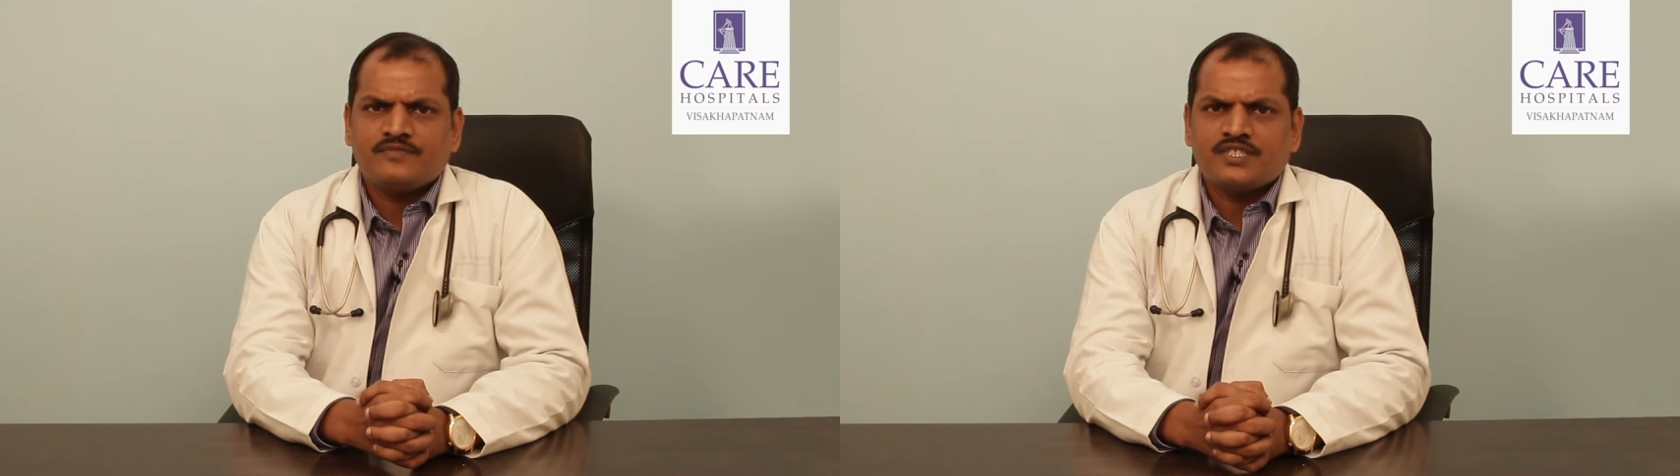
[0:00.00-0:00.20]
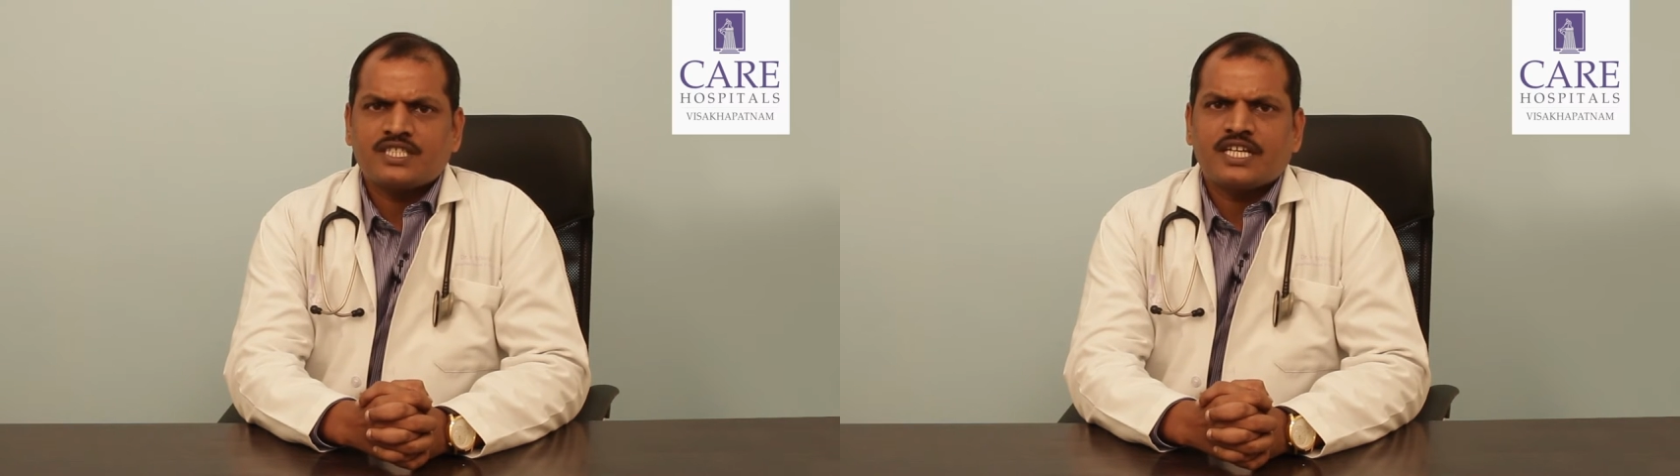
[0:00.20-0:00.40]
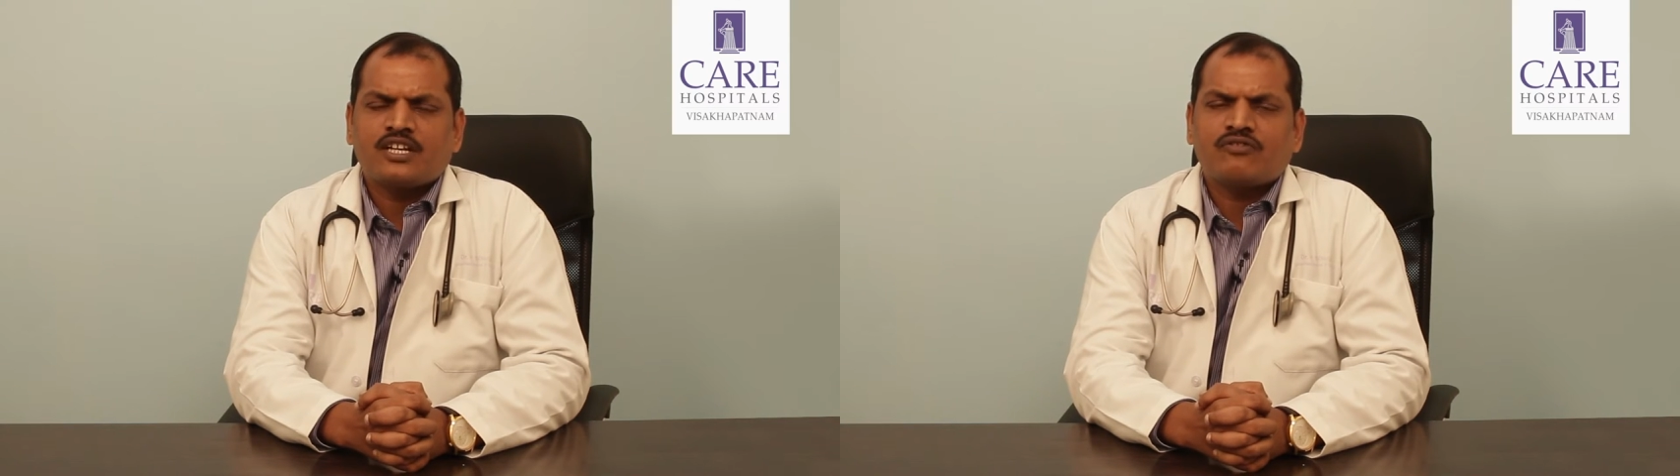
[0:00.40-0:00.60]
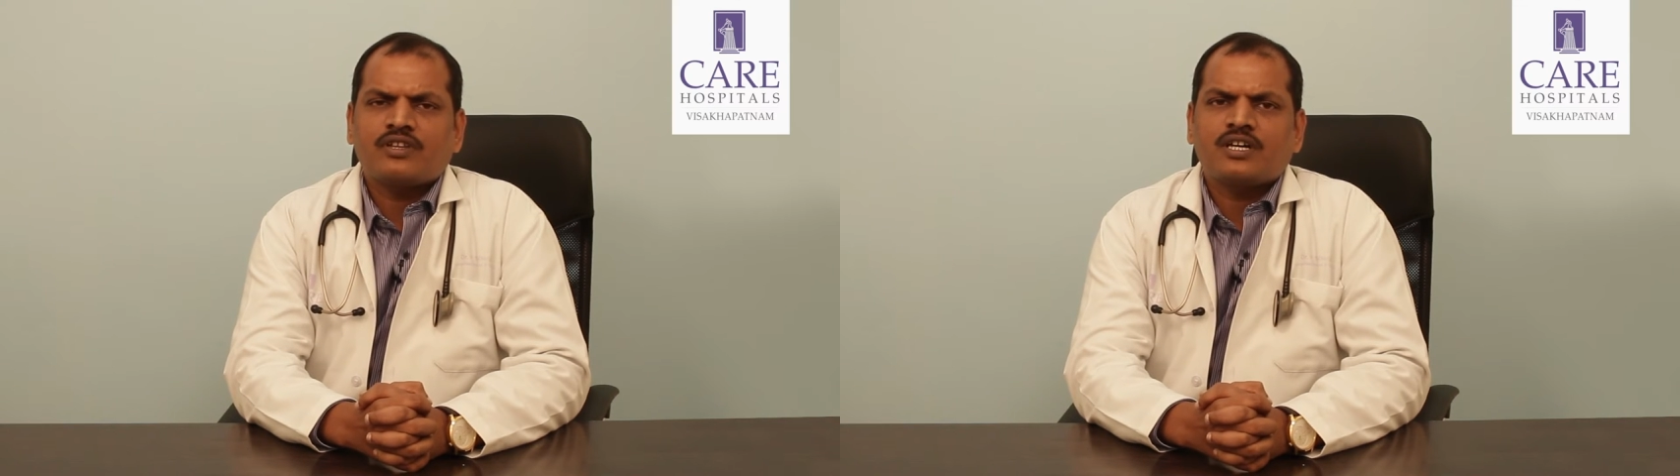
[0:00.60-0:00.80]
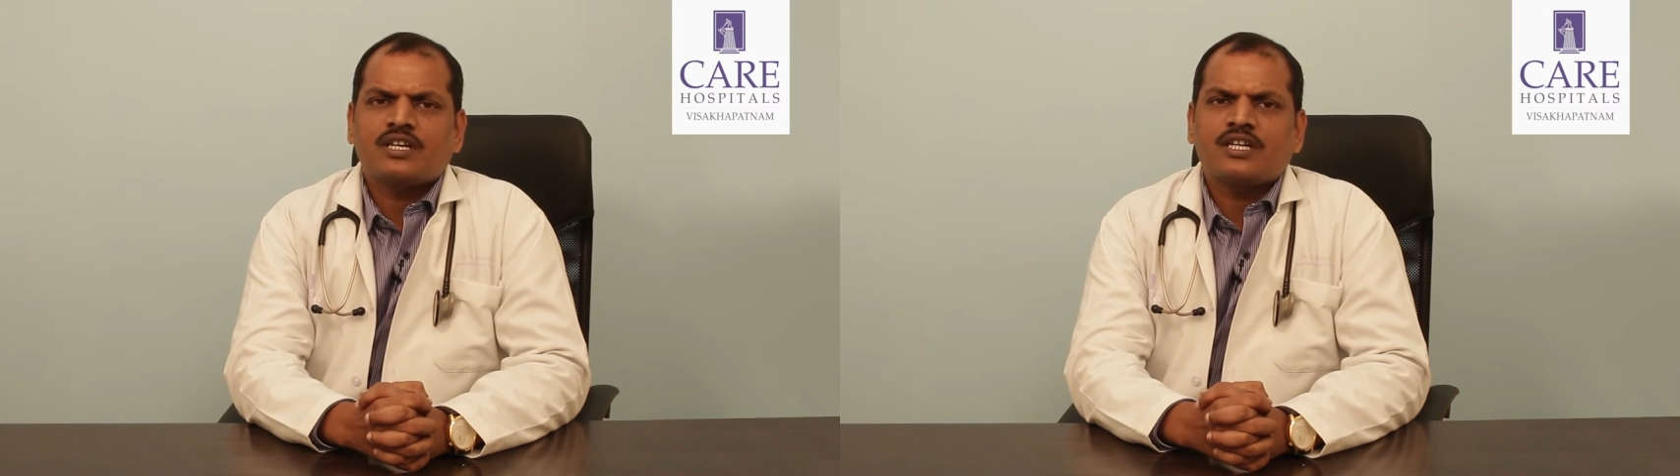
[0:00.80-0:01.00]

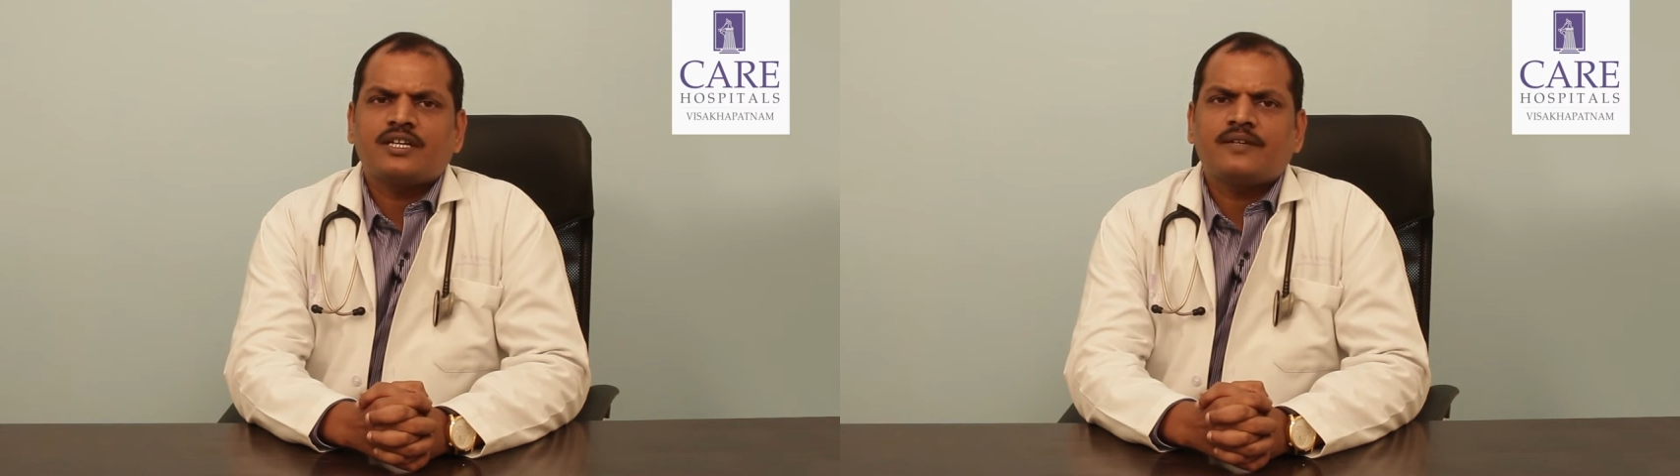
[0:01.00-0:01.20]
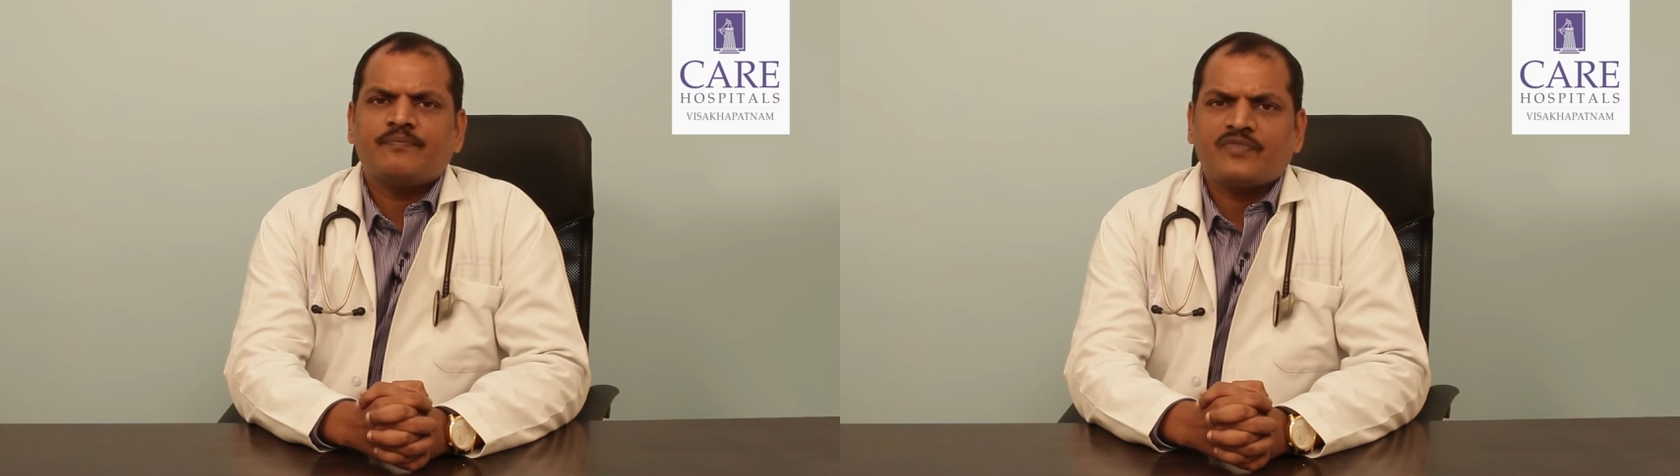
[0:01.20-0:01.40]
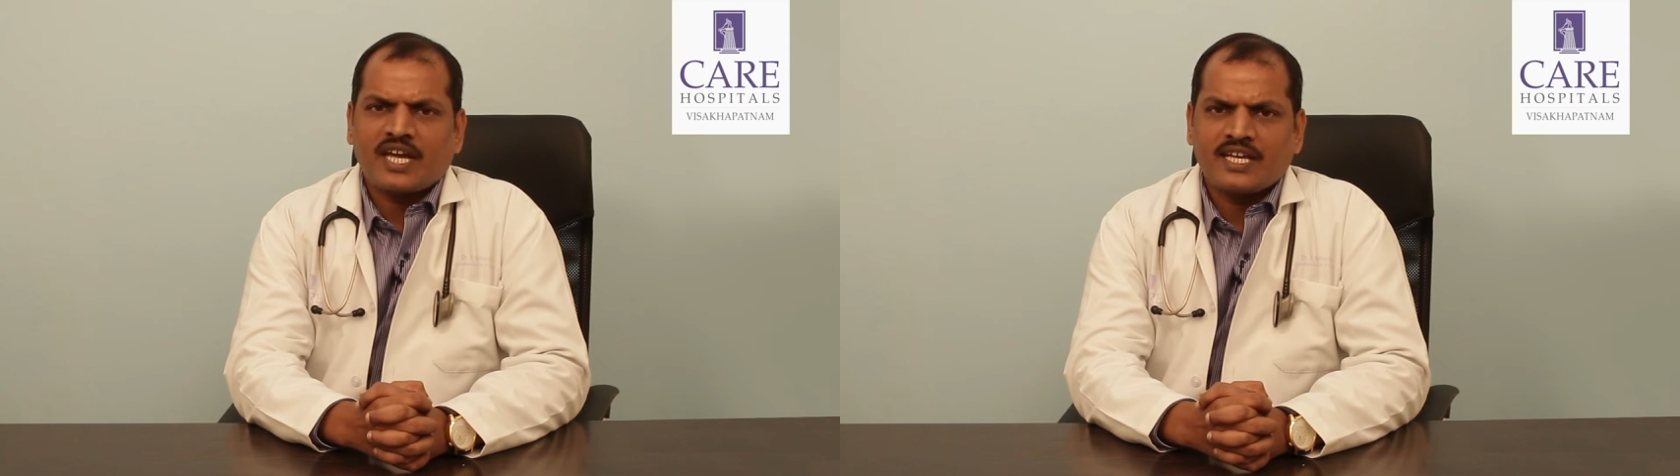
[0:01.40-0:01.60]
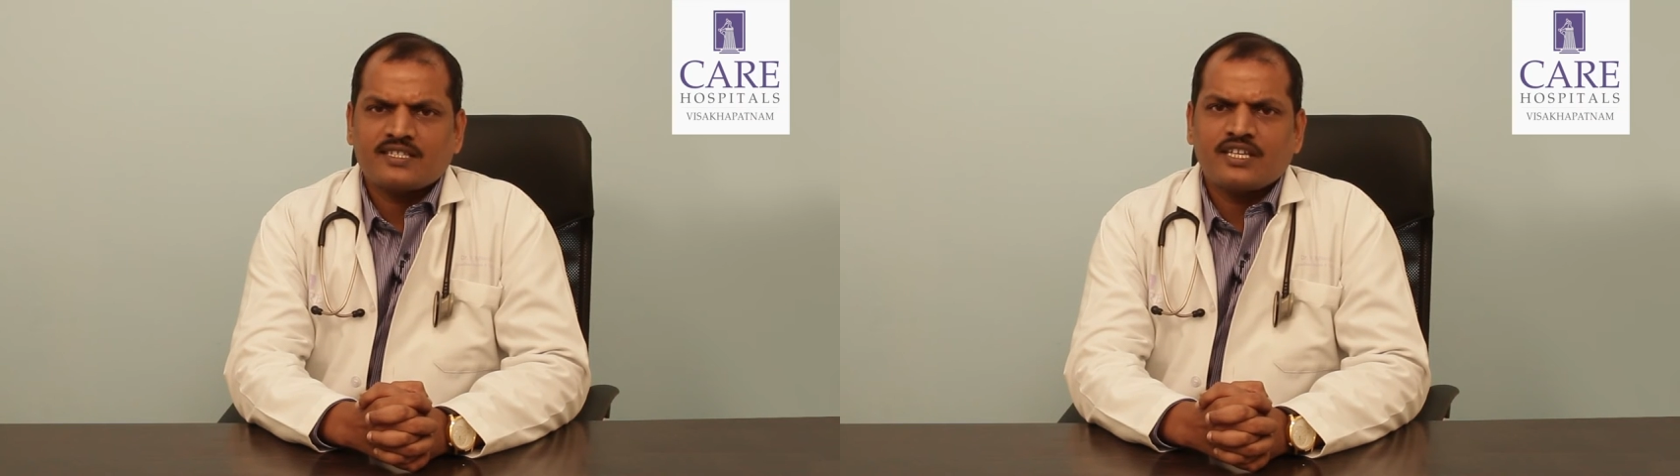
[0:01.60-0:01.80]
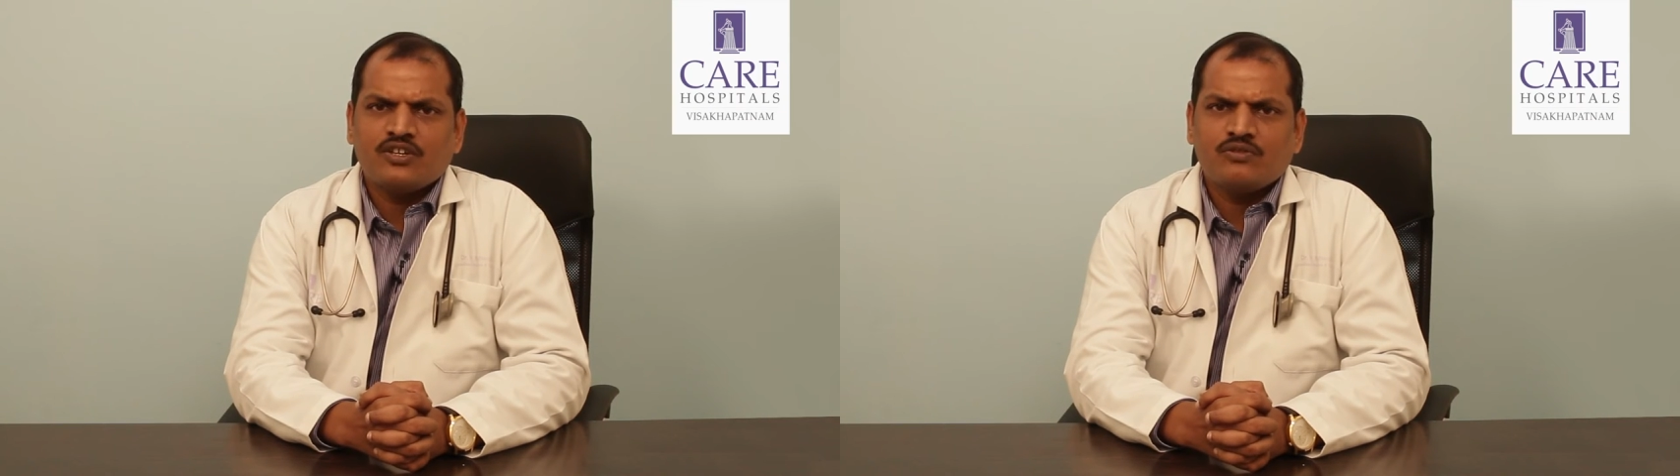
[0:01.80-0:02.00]
state-of-the-art
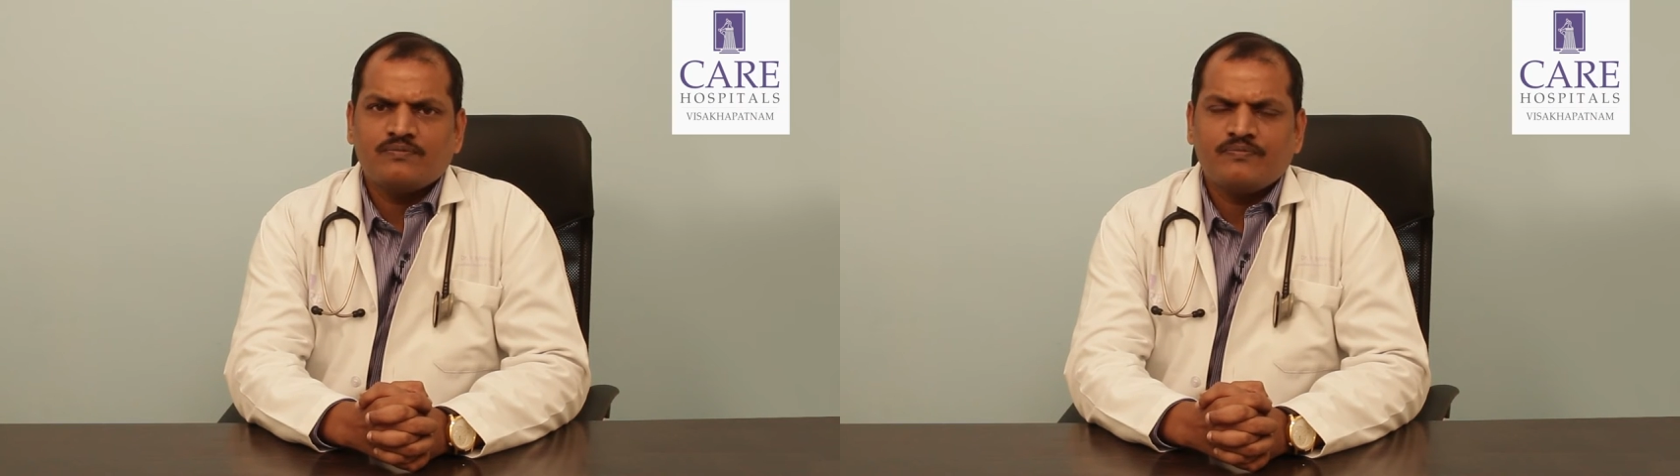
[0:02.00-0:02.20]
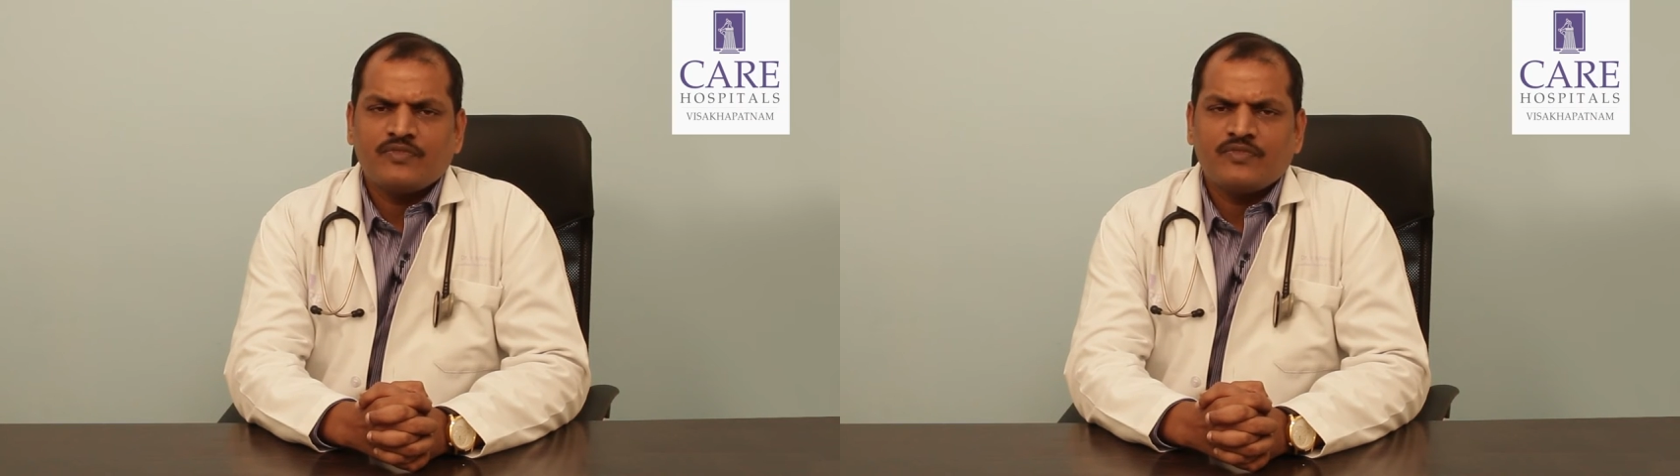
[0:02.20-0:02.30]
ICU